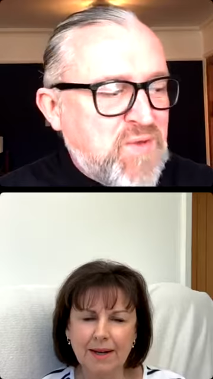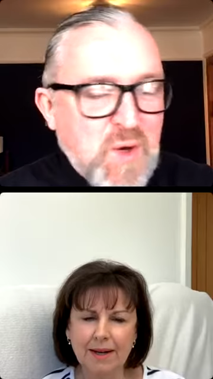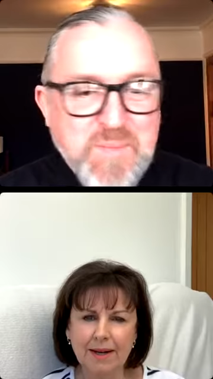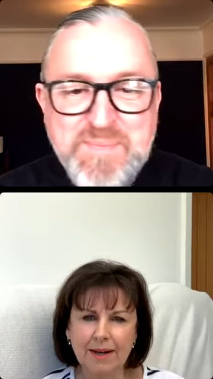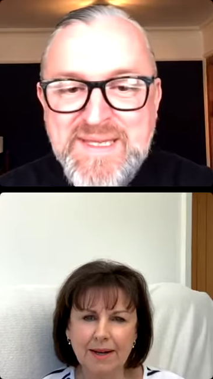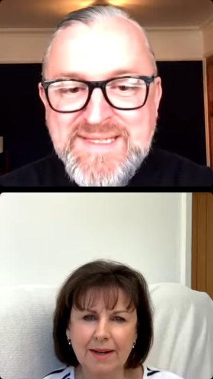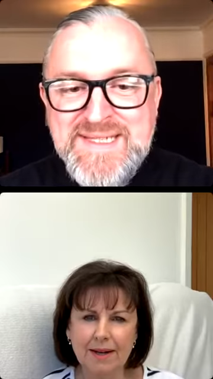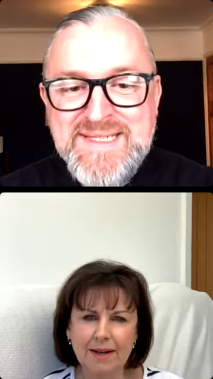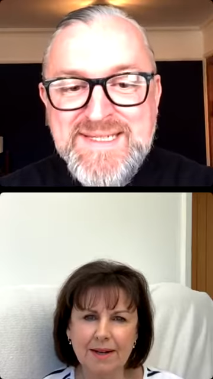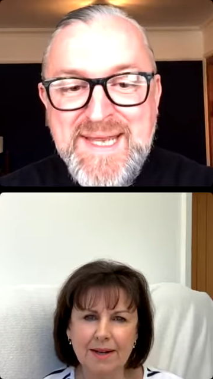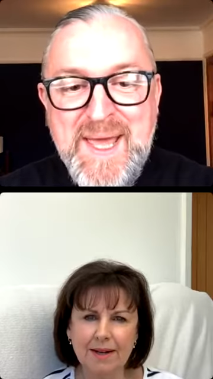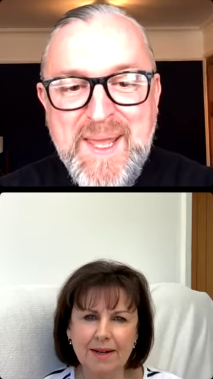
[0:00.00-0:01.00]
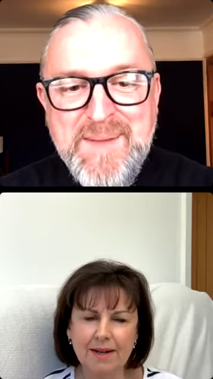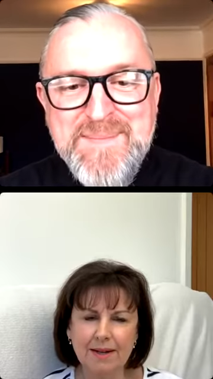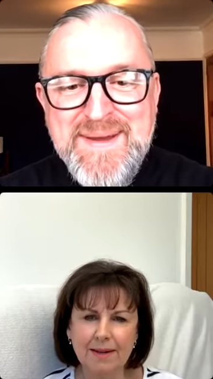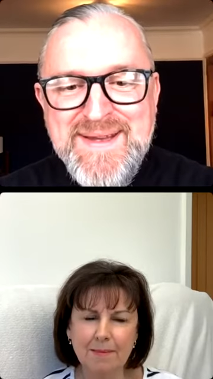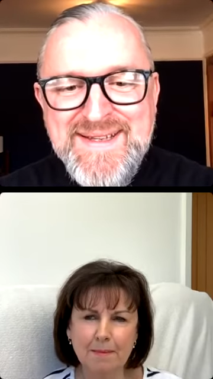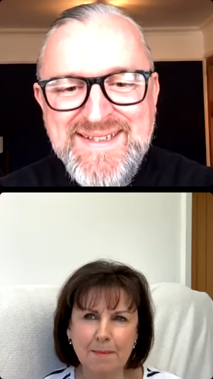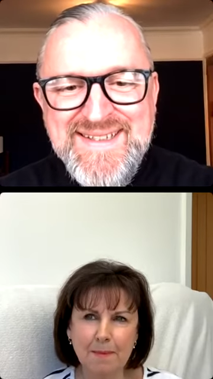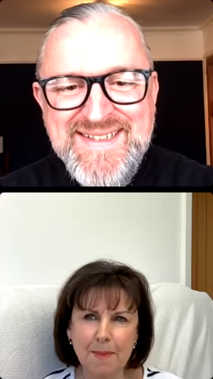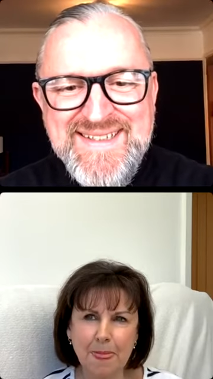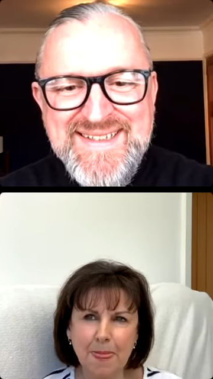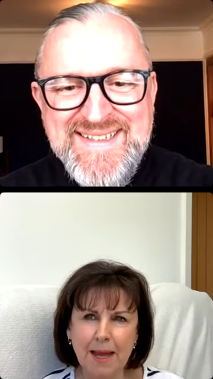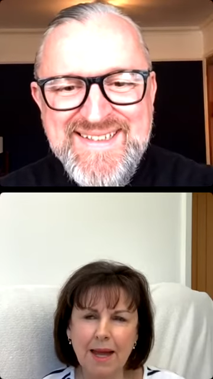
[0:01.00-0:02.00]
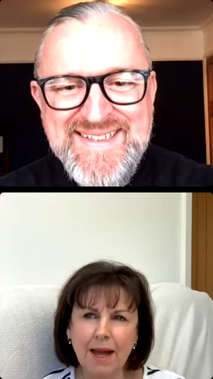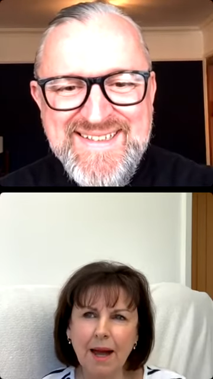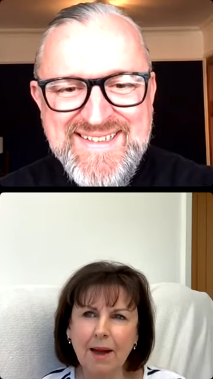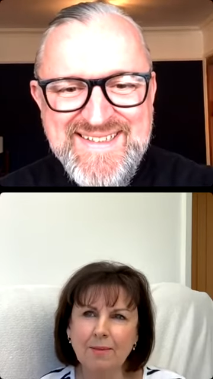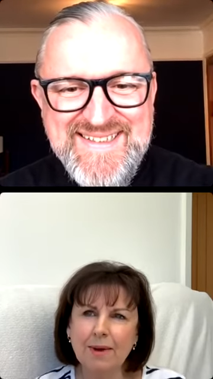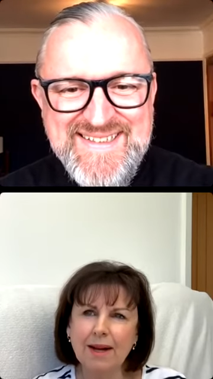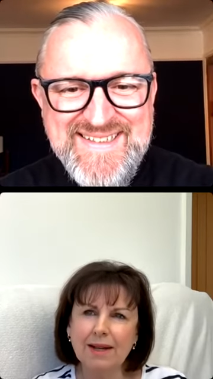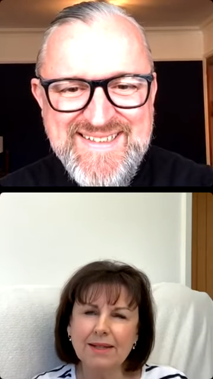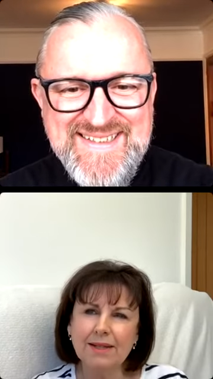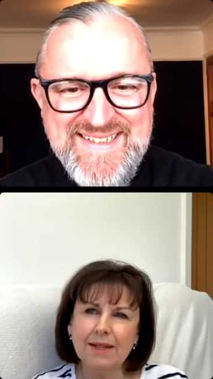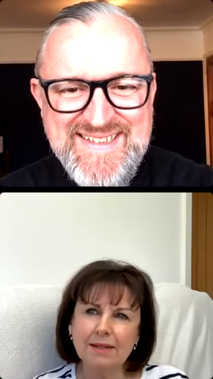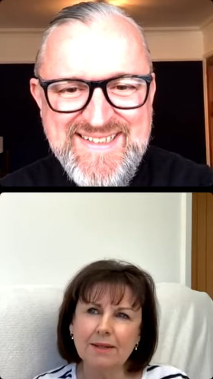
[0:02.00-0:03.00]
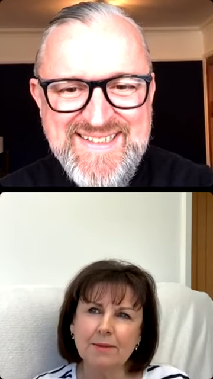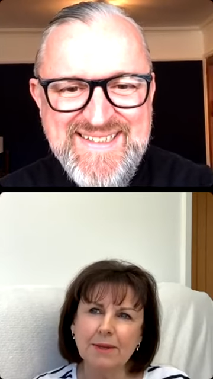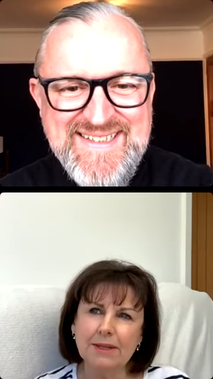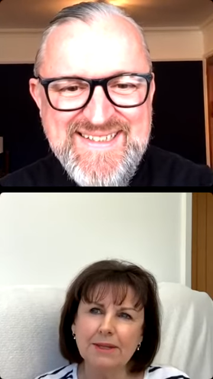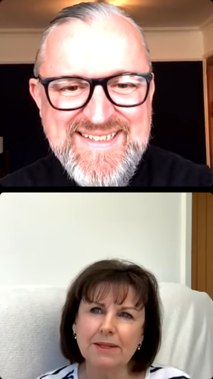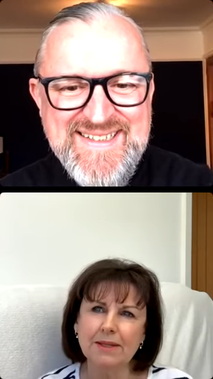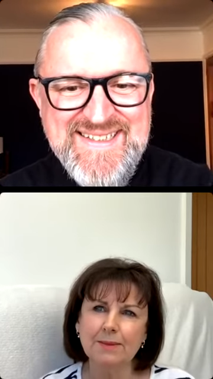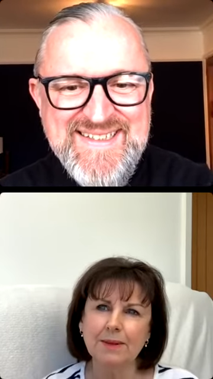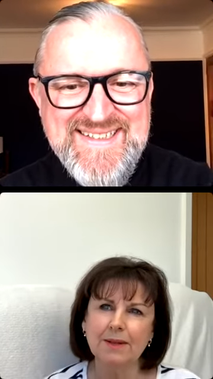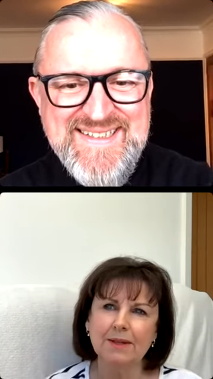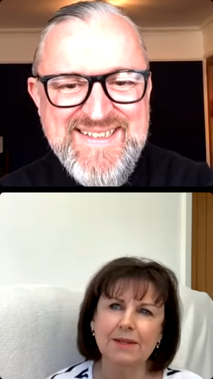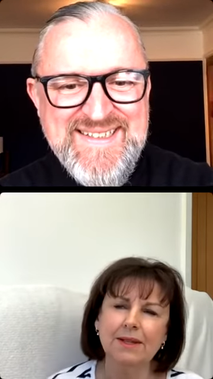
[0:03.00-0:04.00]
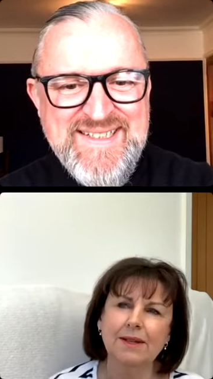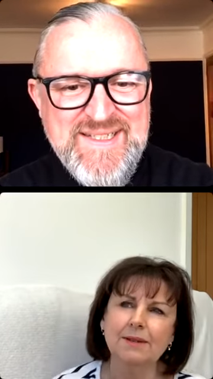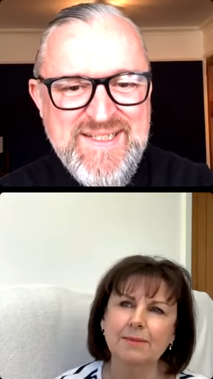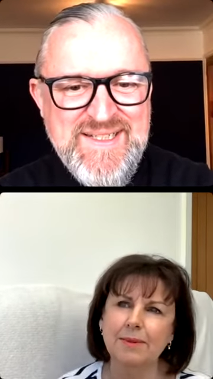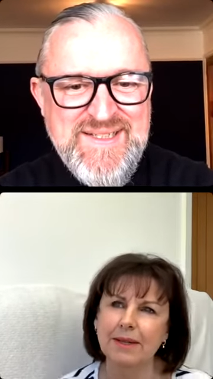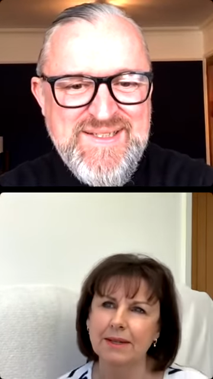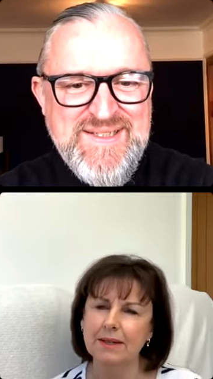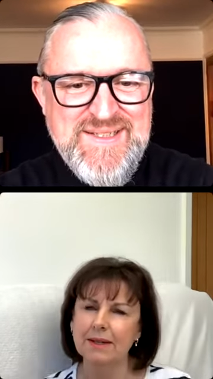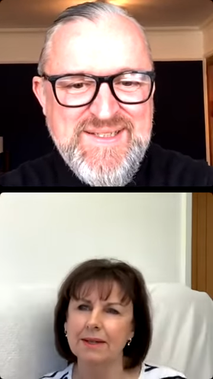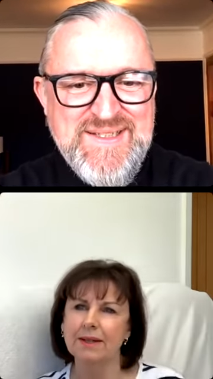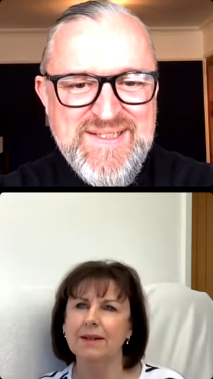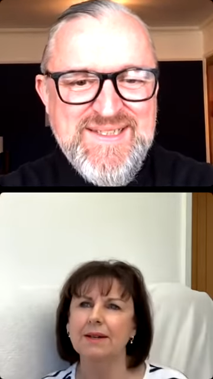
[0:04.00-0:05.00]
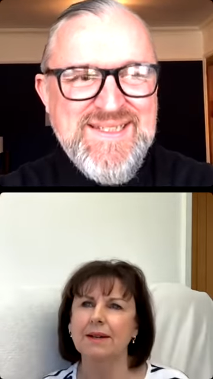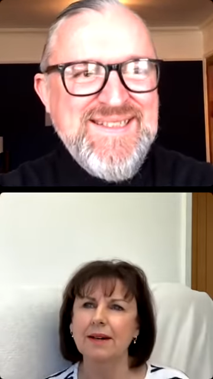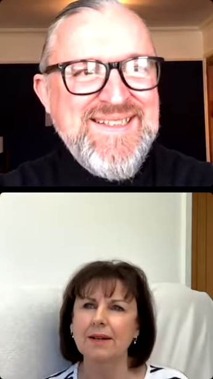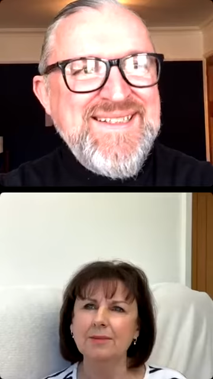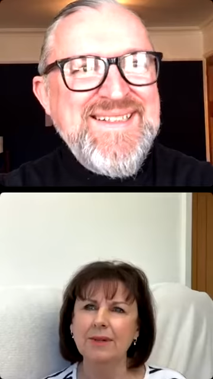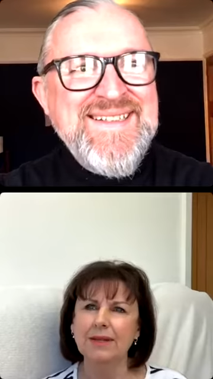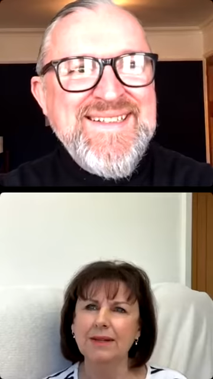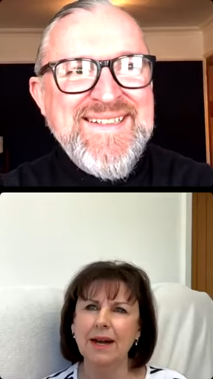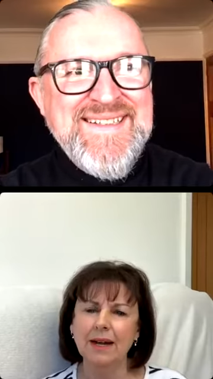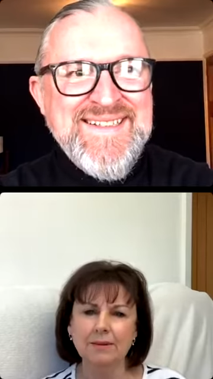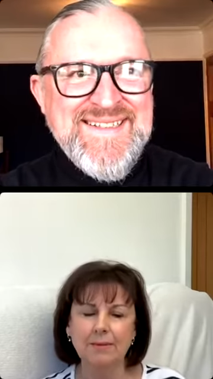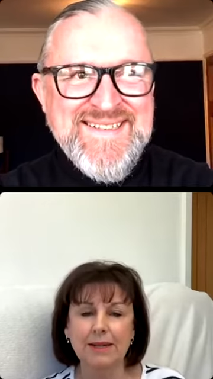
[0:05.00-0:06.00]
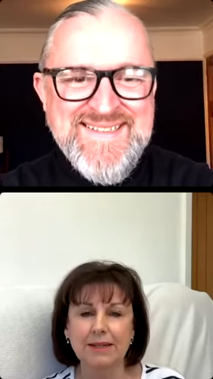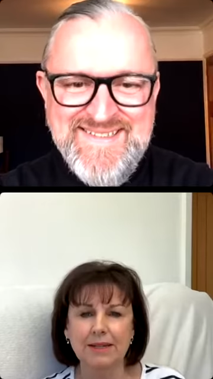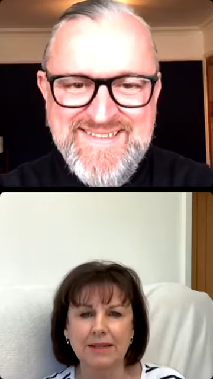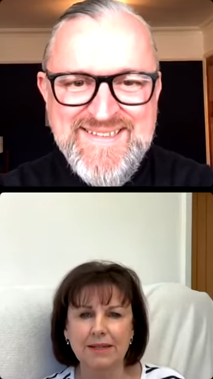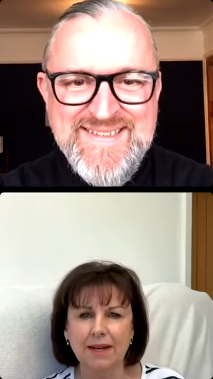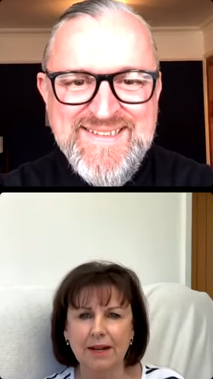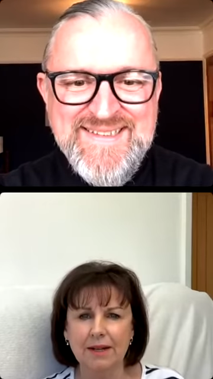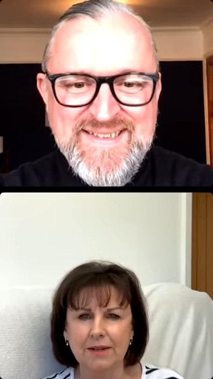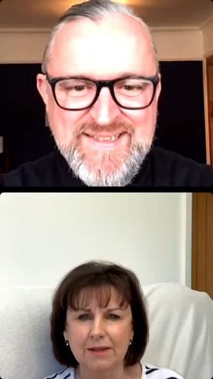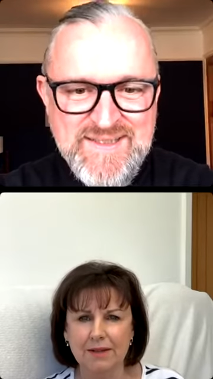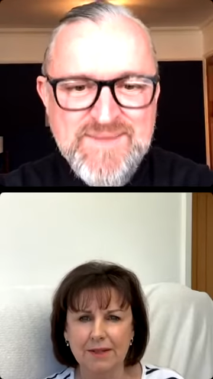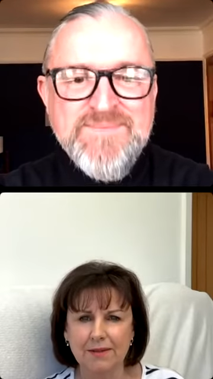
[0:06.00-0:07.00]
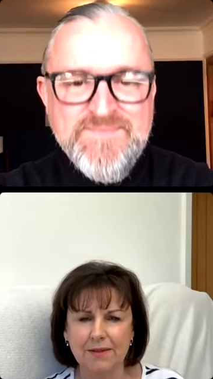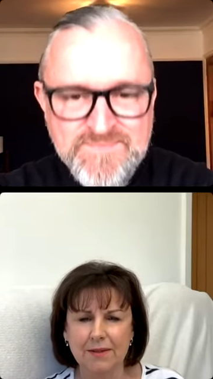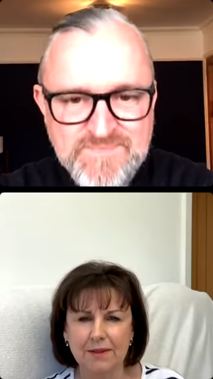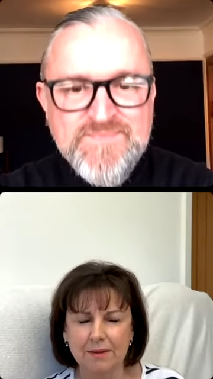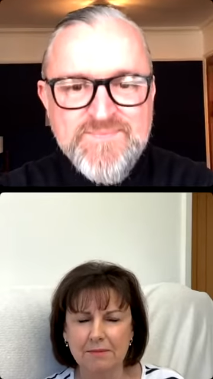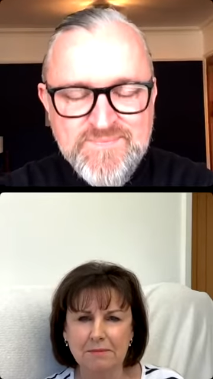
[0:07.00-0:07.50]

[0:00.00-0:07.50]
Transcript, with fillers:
Speaker 1: your business name?
Speaker 2: Um, I set up the business because I'd been I'd been hand painting tiles for